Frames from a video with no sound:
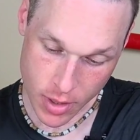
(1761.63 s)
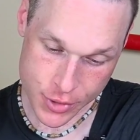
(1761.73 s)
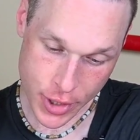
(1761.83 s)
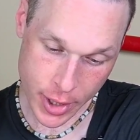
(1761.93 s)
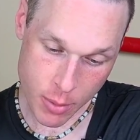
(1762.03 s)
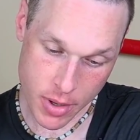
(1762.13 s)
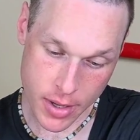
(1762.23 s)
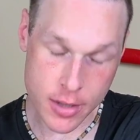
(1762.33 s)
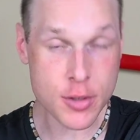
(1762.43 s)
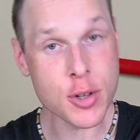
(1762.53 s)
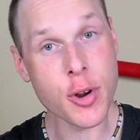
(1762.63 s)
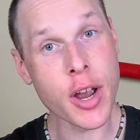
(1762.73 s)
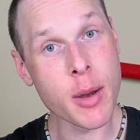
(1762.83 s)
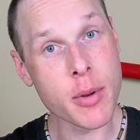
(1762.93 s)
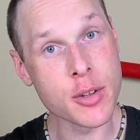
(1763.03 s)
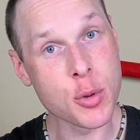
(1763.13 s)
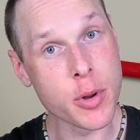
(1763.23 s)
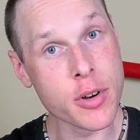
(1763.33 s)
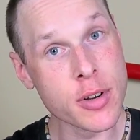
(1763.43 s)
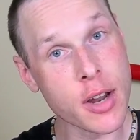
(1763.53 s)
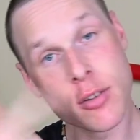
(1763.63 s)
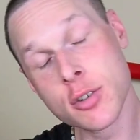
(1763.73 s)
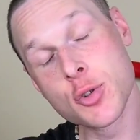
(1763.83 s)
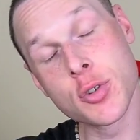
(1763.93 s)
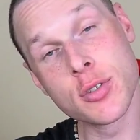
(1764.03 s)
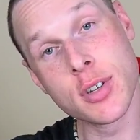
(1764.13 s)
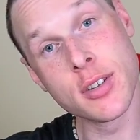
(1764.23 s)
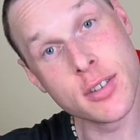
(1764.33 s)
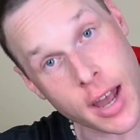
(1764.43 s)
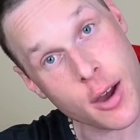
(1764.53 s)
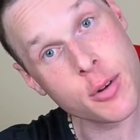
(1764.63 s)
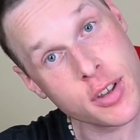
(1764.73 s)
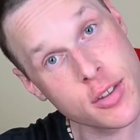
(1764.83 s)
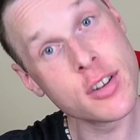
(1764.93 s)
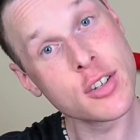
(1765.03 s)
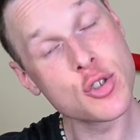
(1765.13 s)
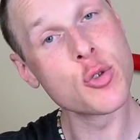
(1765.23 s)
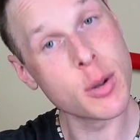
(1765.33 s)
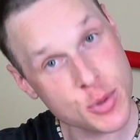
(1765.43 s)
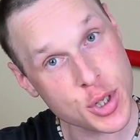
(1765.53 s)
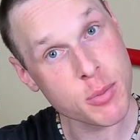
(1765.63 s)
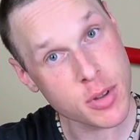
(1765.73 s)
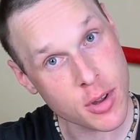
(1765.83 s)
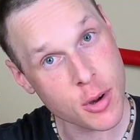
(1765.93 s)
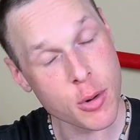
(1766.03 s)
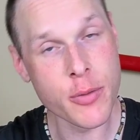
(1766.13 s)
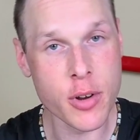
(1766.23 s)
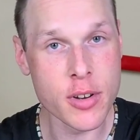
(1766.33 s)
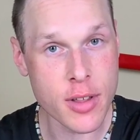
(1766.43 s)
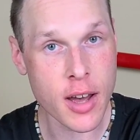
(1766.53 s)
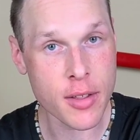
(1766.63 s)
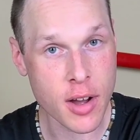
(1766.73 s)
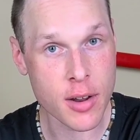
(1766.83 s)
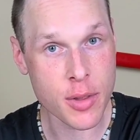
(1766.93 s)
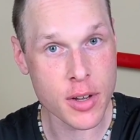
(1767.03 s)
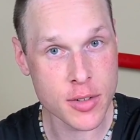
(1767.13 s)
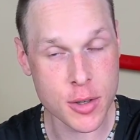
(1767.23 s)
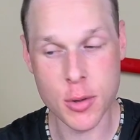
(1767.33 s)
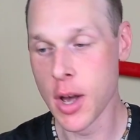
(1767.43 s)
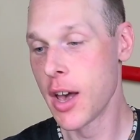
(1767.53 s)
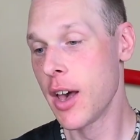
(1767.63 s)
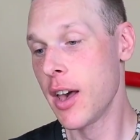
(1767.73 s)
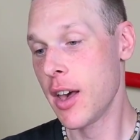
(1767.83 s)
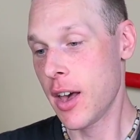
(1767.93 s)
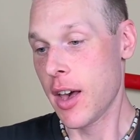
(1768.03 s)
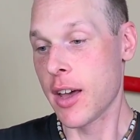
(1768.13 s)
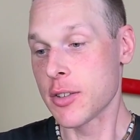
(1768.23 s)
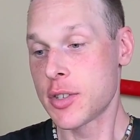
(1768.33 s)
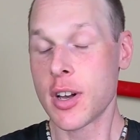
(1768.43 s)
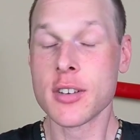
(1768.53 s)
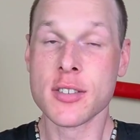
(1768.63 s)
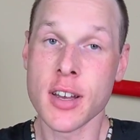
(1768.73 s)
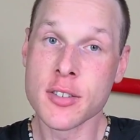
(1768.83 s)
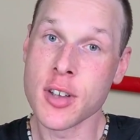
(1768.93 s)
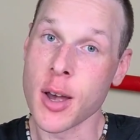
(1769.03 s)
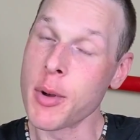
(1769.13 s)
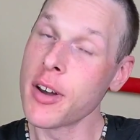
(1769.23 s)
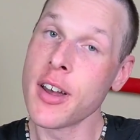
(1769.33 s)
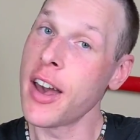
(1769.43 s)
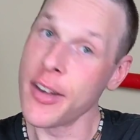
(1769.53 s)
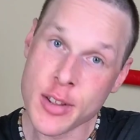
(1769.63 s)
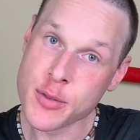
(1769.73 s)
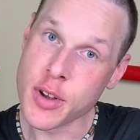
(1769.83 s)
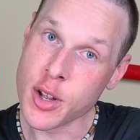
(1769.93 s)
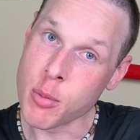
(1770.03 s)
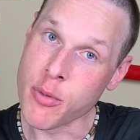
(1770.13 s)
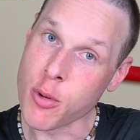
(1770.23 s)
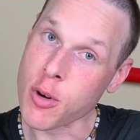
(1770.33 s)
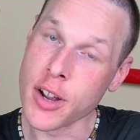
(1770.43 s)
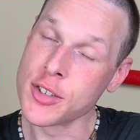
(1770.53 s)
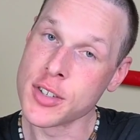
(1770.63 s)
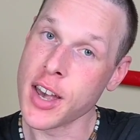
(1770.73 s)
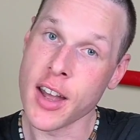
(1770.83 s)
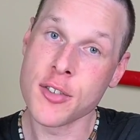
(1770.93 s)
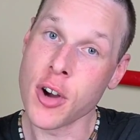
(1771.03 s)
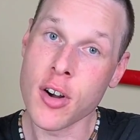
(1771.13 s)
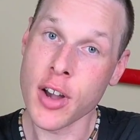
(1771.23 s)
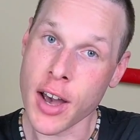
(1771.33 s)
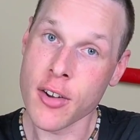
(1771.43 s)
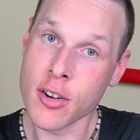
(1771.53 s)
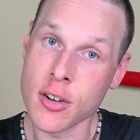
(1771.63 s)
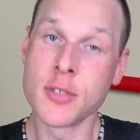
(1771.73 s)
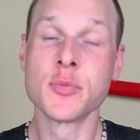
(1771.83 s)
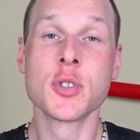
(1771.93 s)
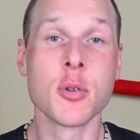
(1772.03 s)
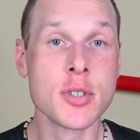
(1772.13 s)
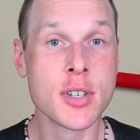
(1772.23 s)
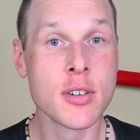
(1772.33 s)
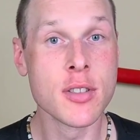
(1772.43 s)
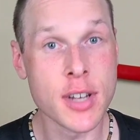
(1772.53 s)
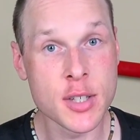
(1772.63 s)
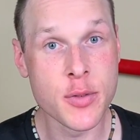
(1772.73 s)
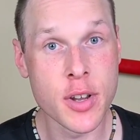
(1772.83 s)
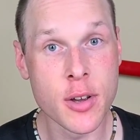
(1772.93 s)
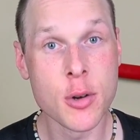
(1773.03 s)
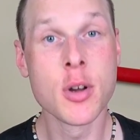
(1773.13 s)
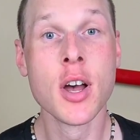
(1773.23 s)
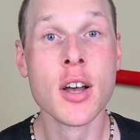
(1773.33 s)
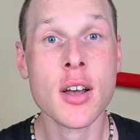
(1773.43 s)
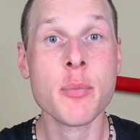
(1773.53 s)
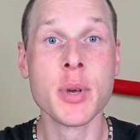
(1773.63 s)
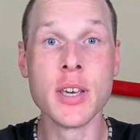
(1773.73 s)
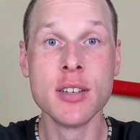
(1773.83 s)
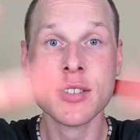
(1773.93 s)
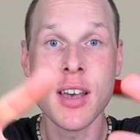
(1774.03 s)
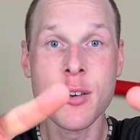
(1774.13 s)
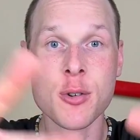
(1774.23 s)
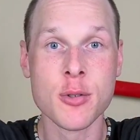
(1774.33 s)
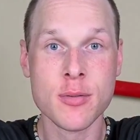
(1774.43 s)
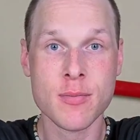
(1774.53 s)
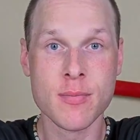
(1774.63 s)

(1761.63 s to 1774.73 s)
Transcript: Check out my Instagram and Twitter down in the description below if you're into that kind of thing too. And I'll see you guys next time. I gotta end this video before I just can't talk at all. So until the next video, peace out.